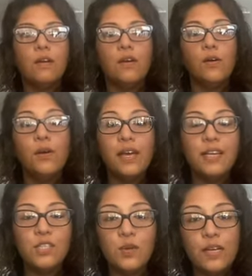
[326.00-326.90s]

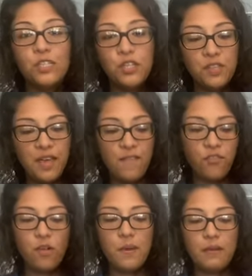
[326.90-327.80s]
Okay, so I shook that
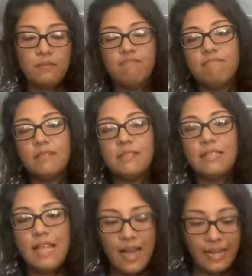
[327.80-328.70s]
for about
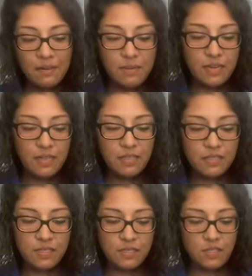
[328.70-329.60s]
9
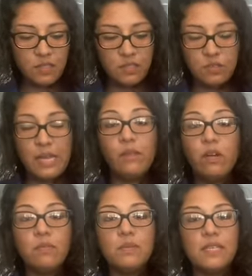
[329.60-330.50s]
minutes. You can do
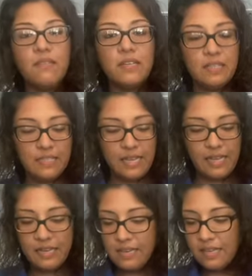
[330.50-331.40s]
anywhere from 7 to
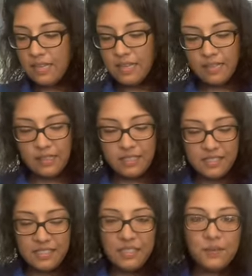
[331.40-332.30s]
10.
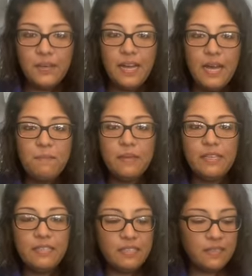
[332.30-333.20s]
Let's see what
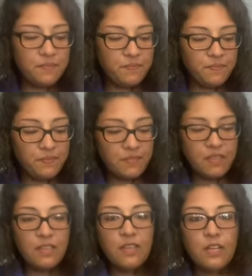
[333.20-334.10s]
happens.
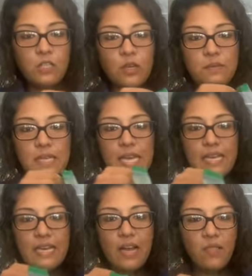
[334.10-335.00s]
So I'm
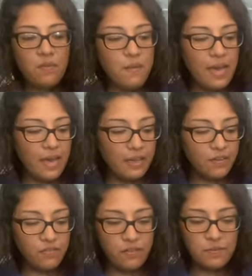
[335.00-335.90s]
taking out the
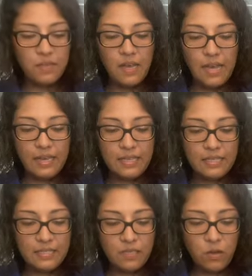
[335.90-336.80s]
bag from the
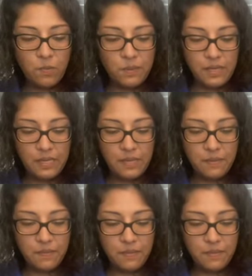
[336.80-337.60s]
ice, opening it up.